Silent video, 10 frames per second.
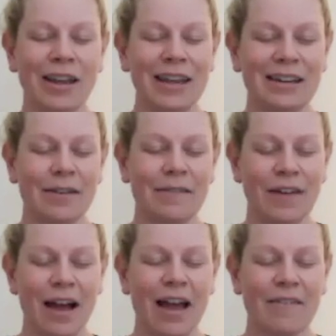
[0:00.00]
inner
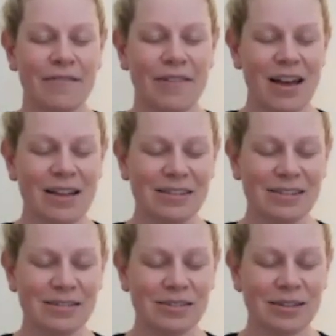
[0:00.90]
fire
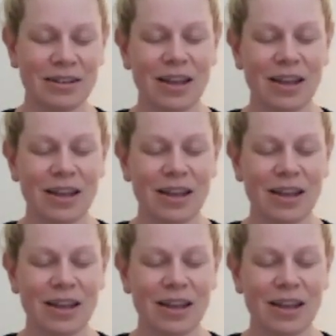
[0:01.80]
first,